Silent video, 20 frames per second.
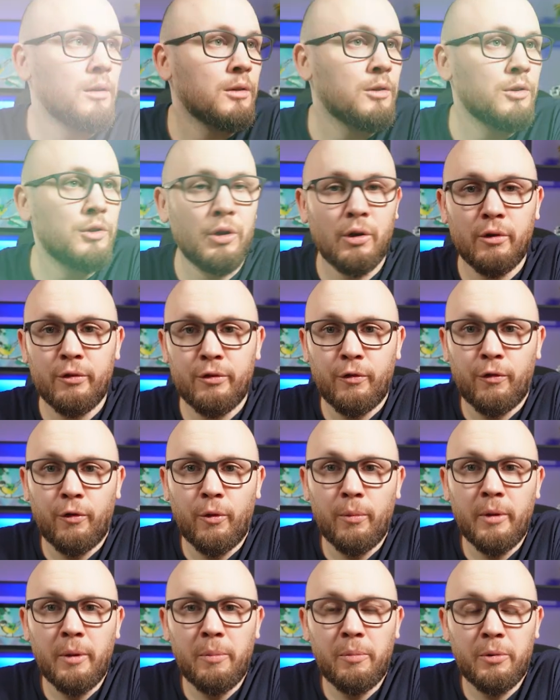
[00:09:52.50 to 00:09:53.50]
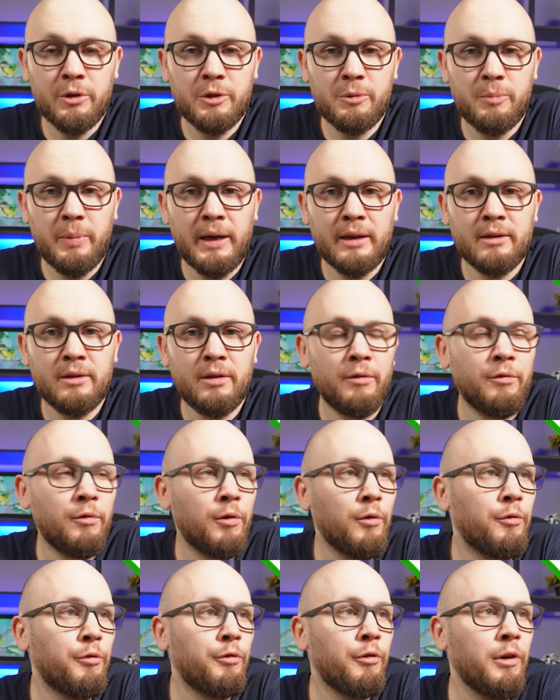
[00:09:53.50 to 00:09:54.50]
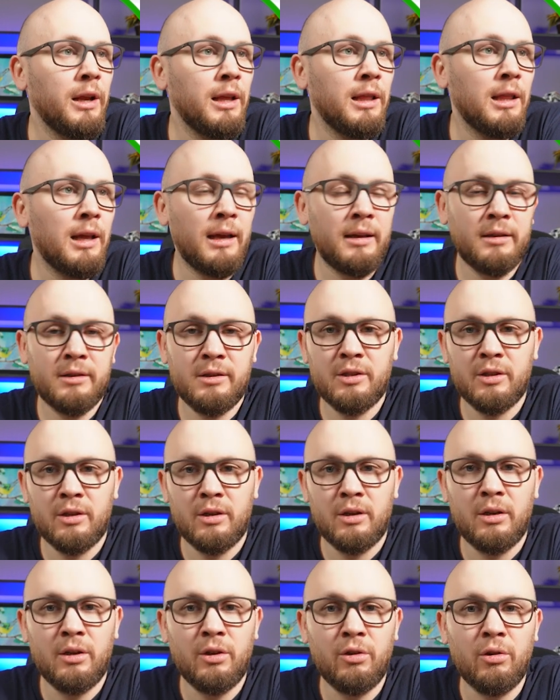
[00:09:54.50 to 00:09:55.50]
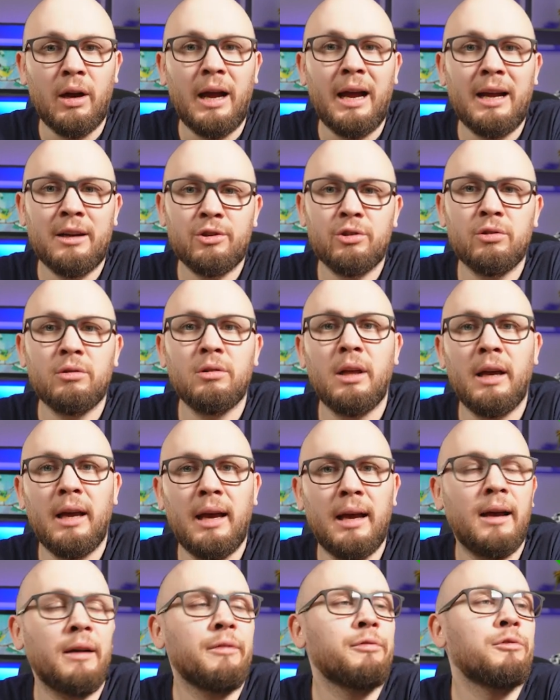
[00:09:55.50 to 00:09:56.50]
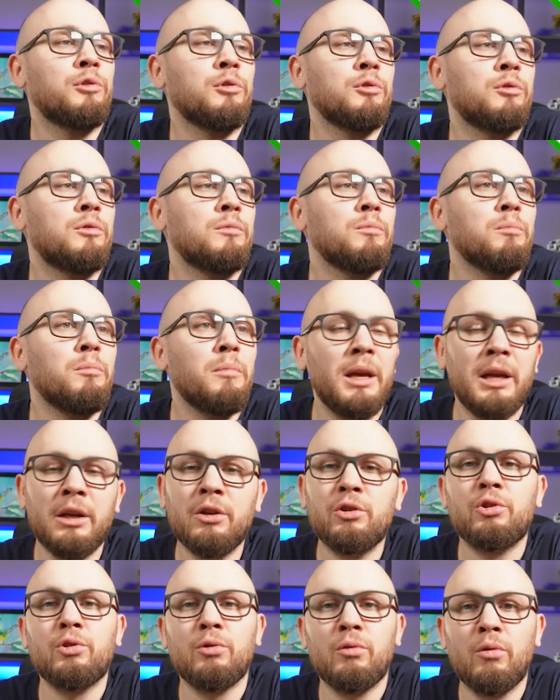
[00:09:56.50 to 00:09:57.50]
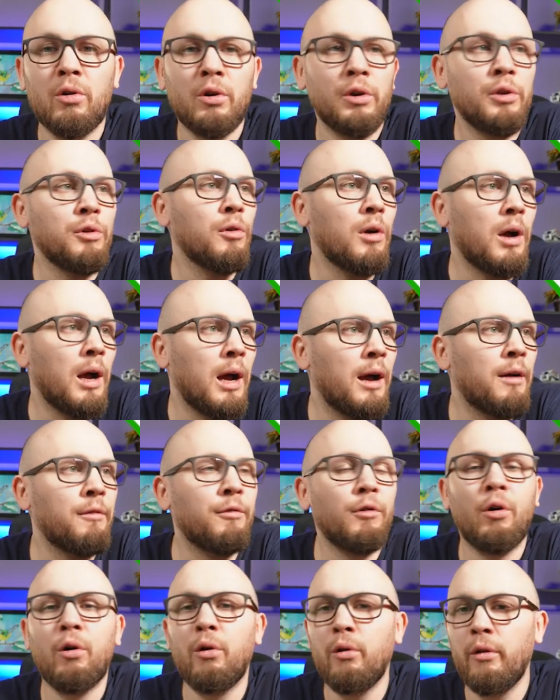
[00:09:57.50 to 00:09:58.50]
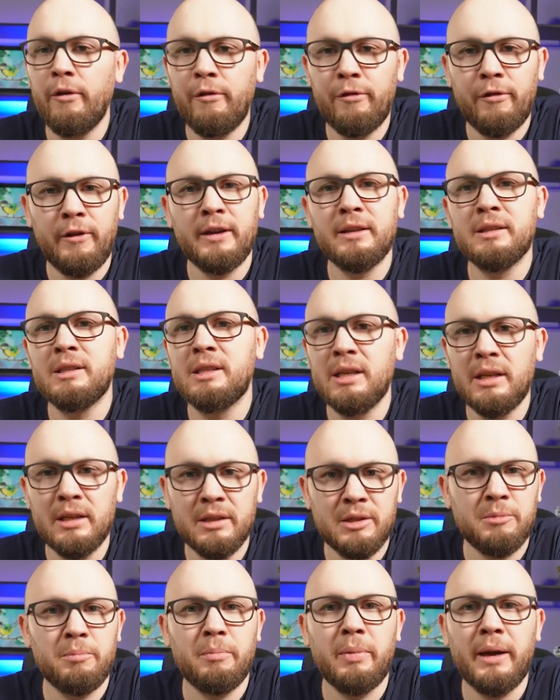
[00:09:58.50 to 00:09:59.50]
So from the perspective of freelancer, you actually have to make sure you have all the fanciest